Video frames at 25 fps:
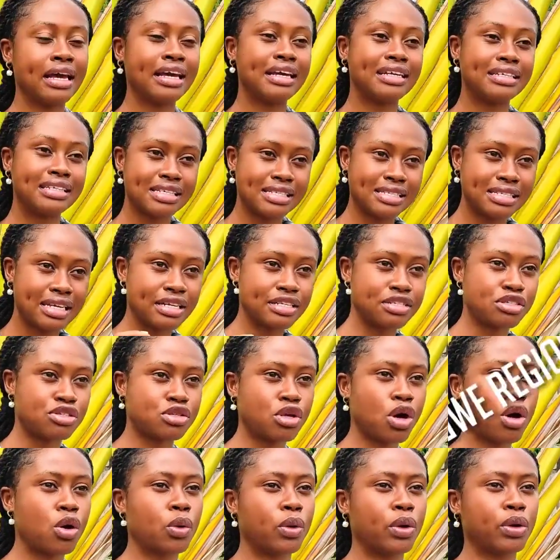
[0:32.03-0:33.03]
It is in
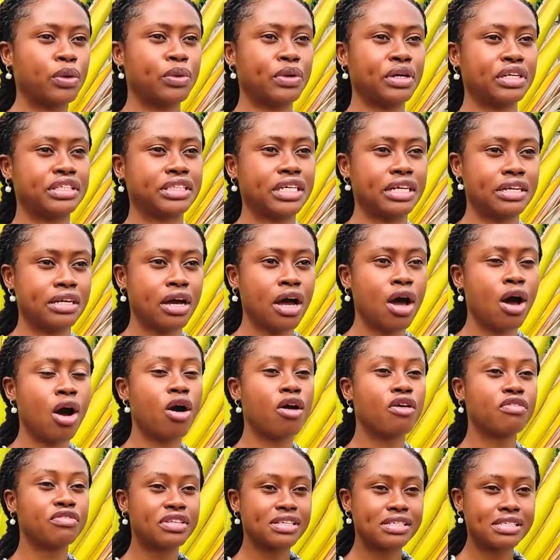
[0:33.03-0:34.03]
Songwe region
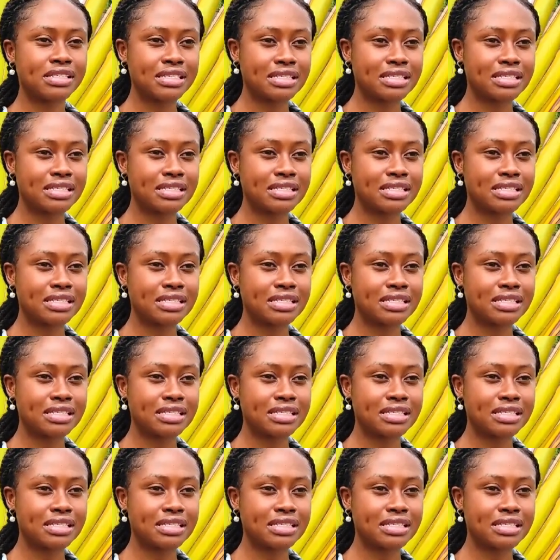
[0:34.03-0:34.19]
of the